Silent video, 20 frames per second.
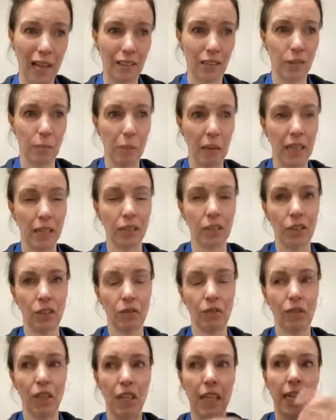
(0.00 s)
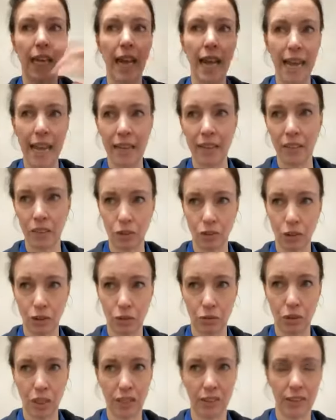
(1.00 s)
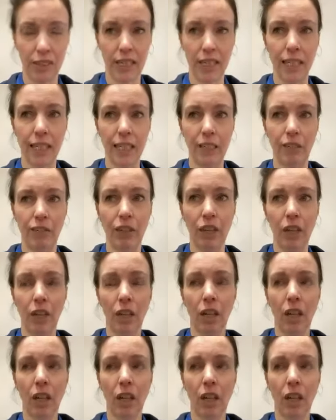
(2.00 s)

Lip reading: aspects of the care that she's received.